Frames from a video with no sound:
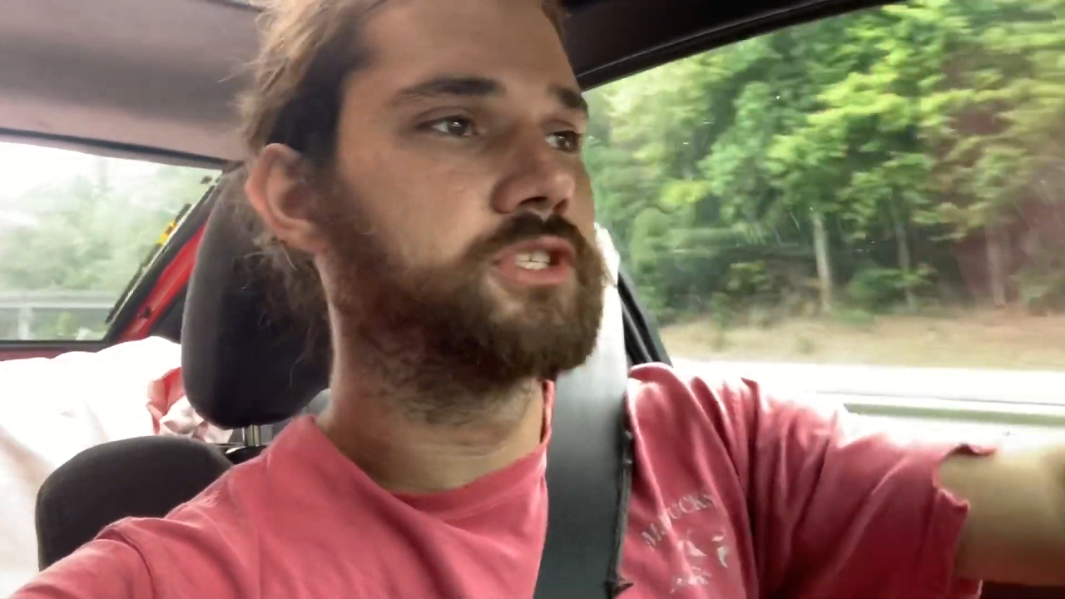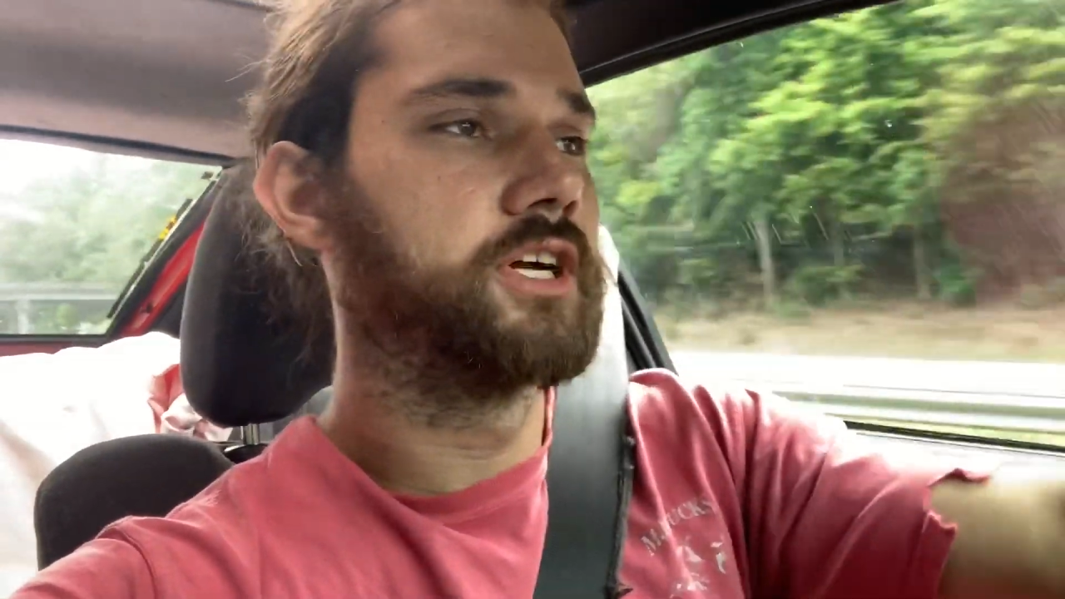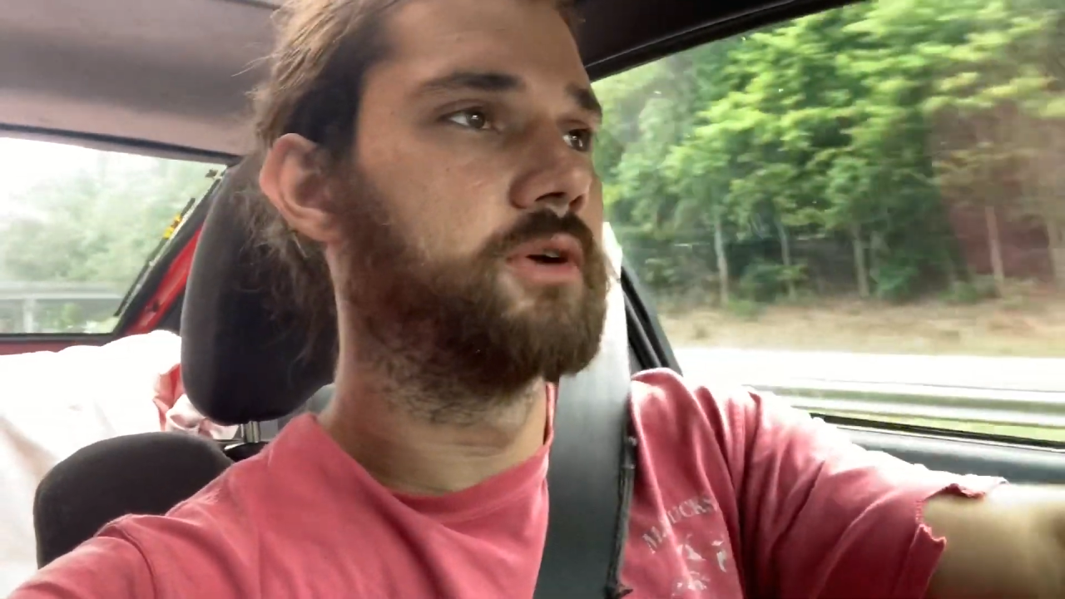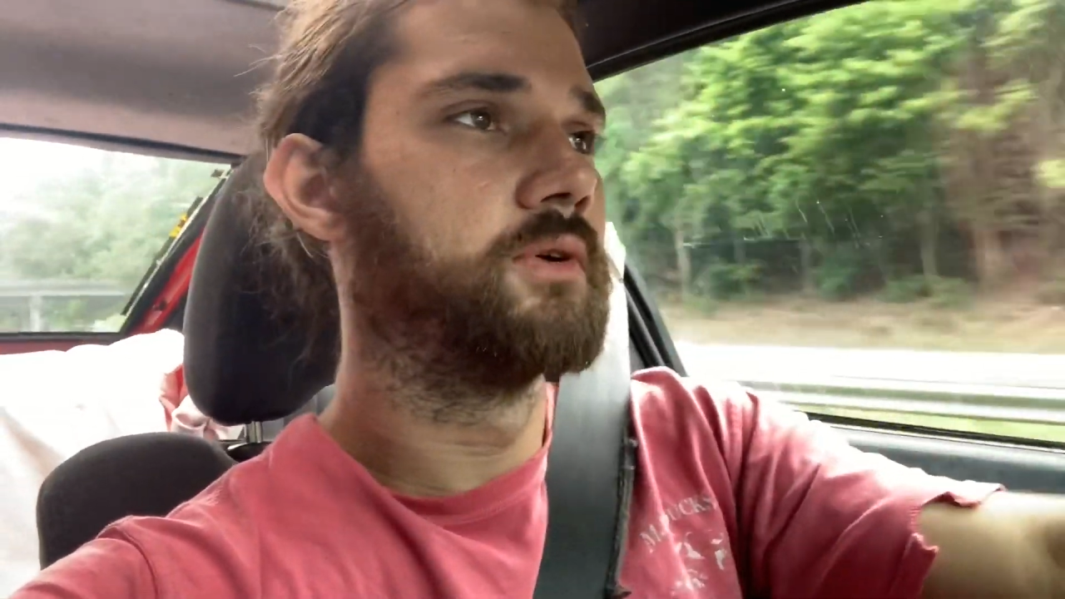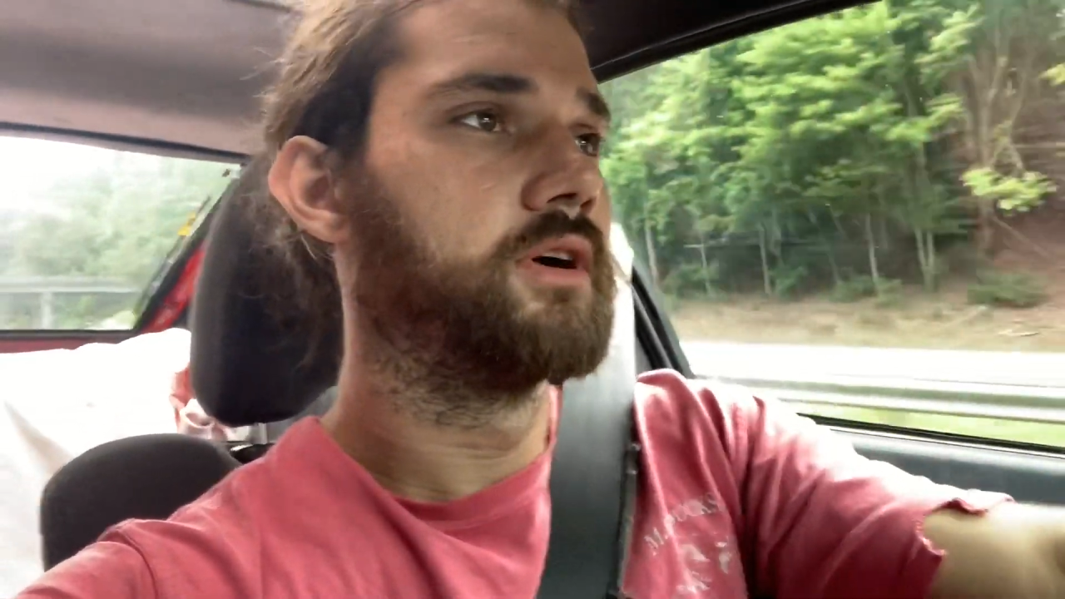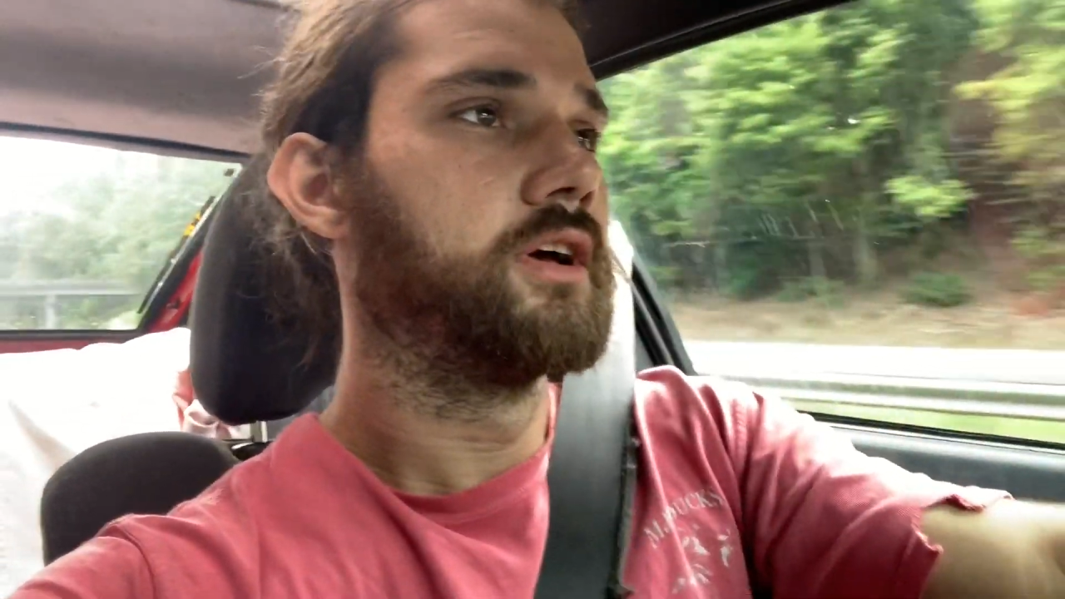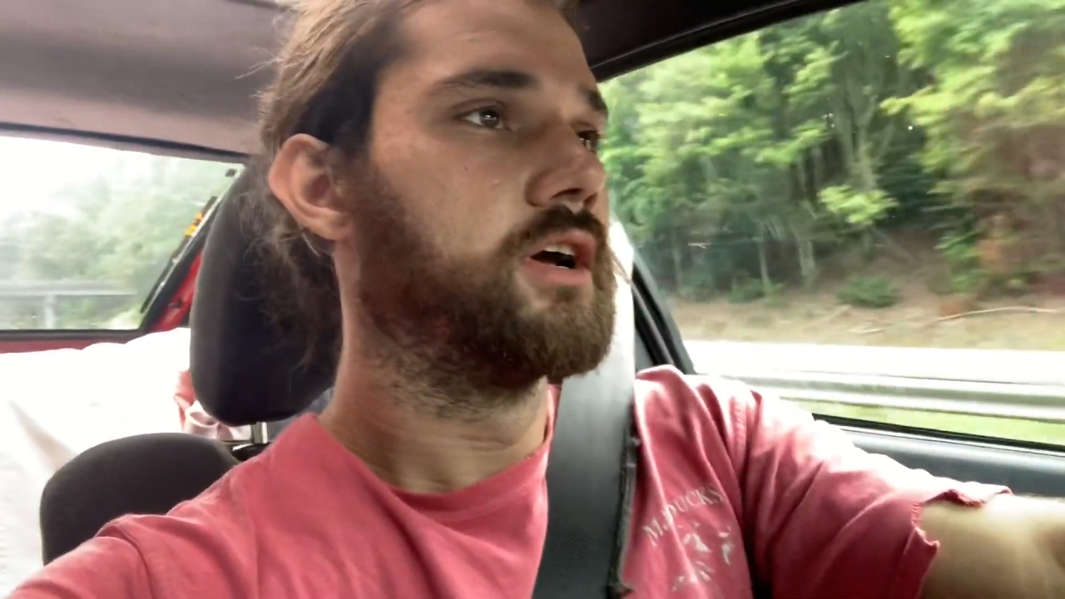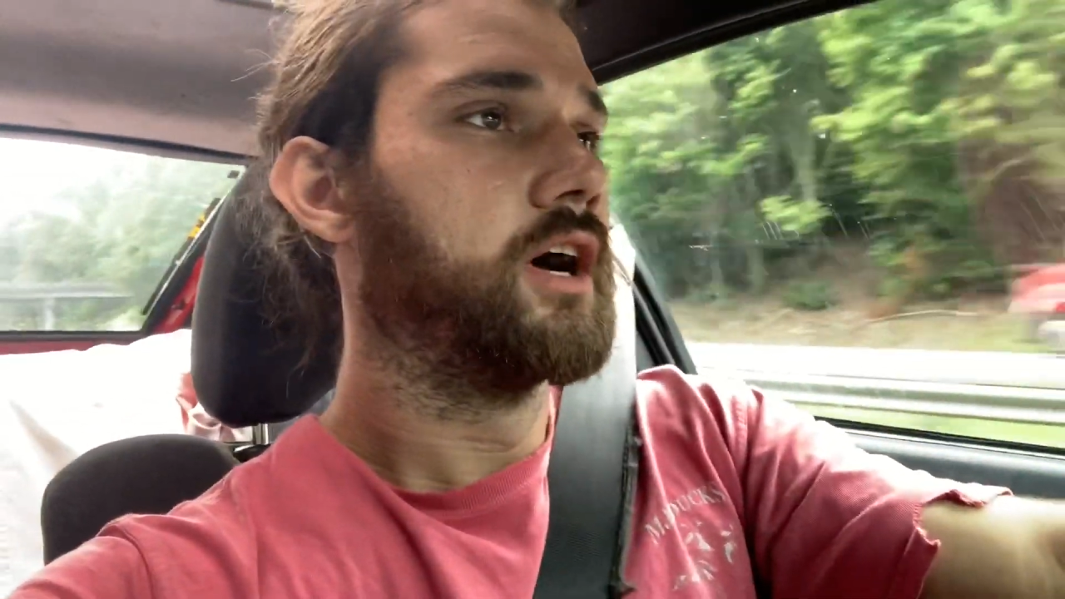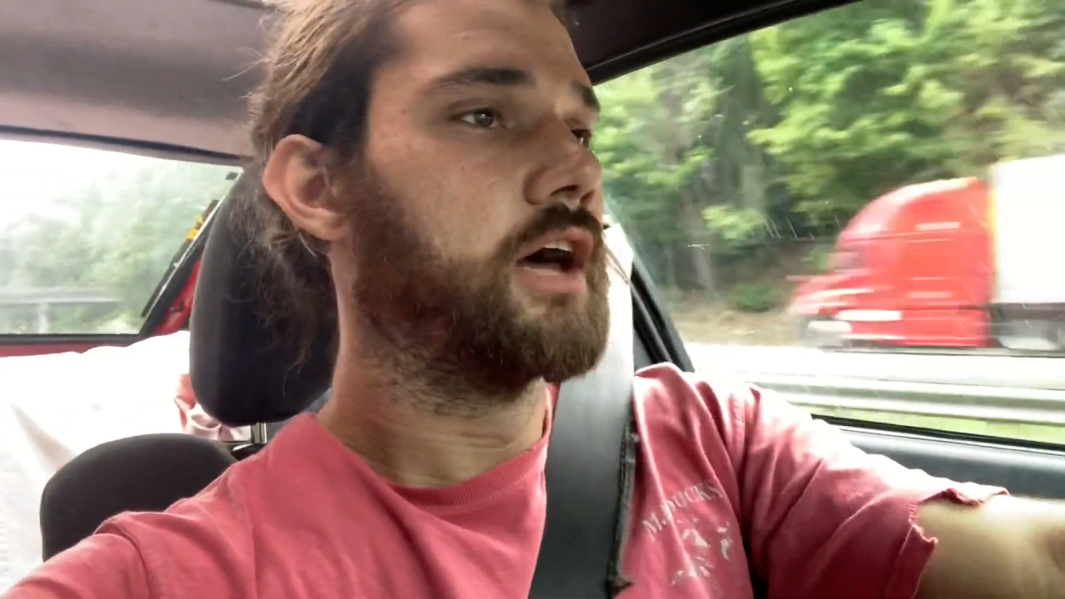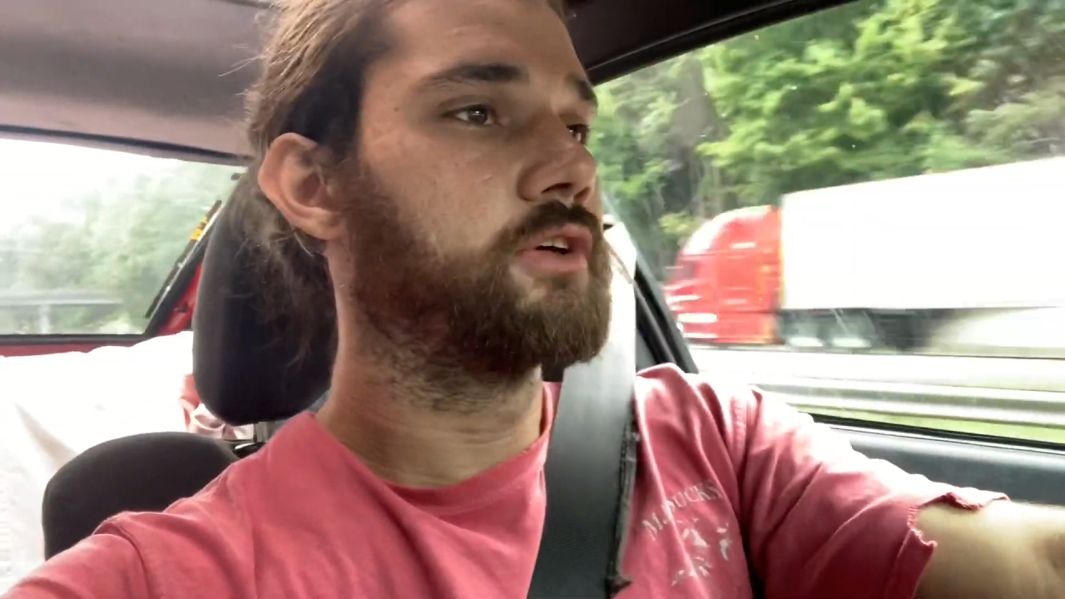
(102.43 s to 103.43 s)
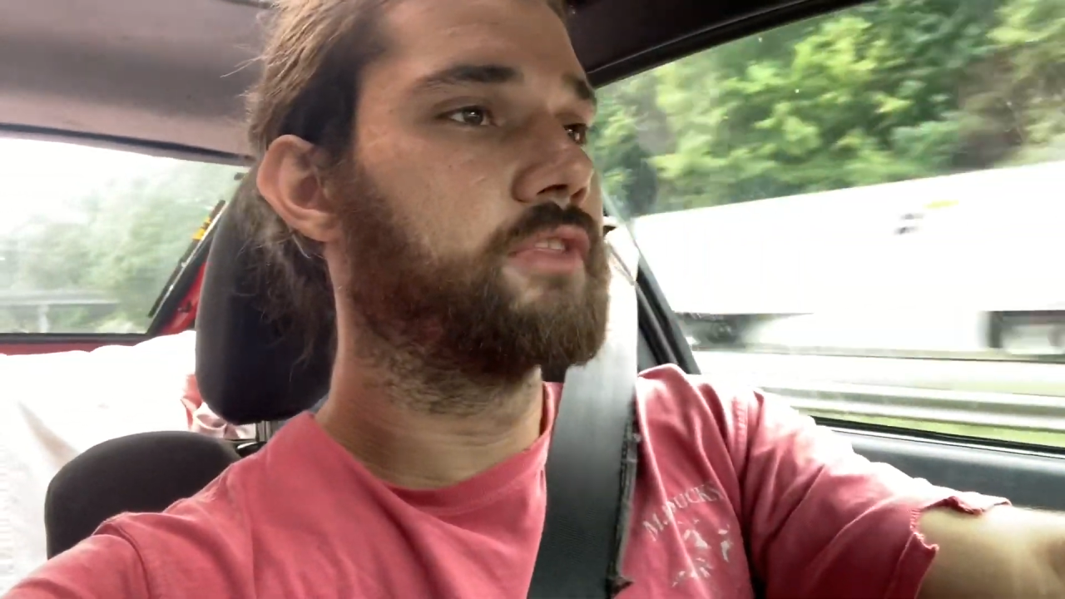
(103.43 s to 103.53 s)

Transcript: So other